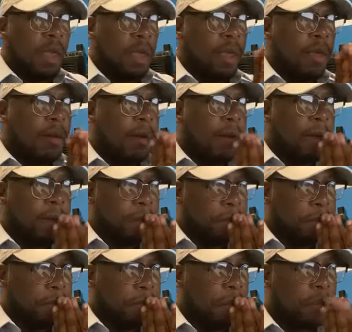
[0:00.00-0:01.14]
and
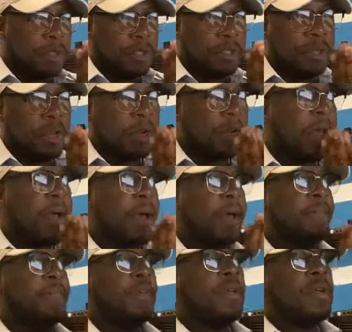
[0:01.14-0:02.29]
please share the
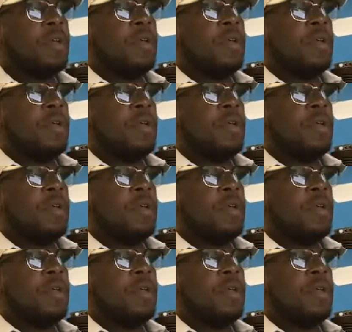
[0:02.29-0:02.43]
live.